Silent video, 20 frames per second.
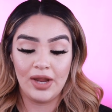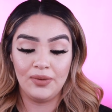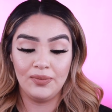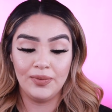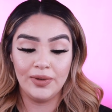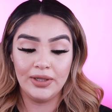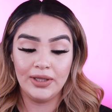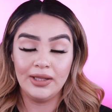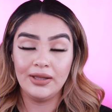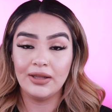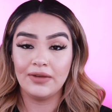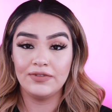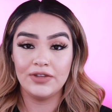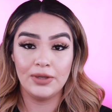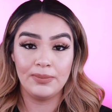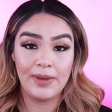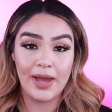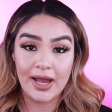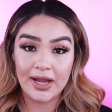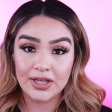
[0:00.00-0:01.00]
I really love
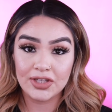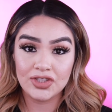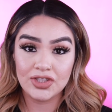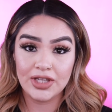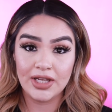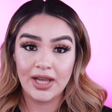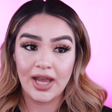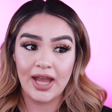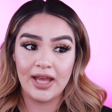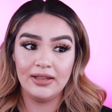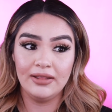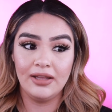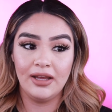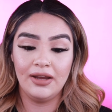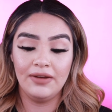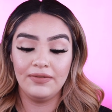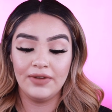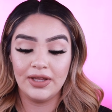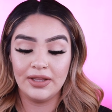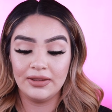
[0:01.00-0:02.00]
their packaging. I
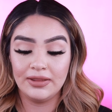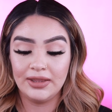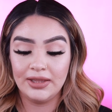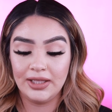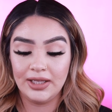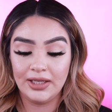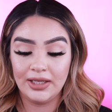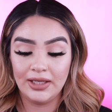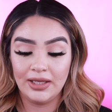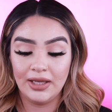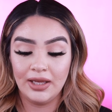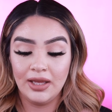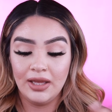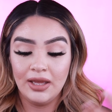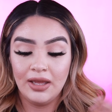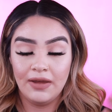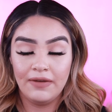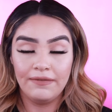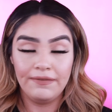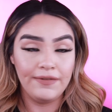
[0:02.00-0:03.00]
love the
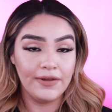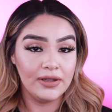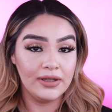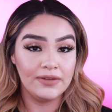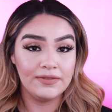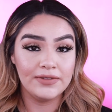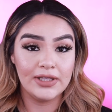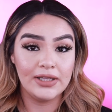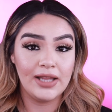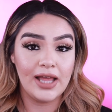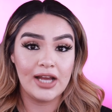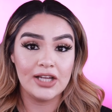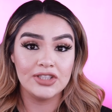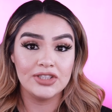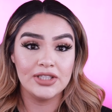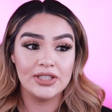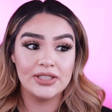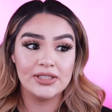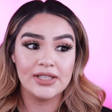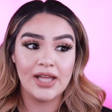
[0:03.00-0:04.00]
feel of the
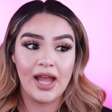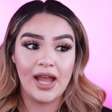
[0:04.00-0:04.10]
lashes.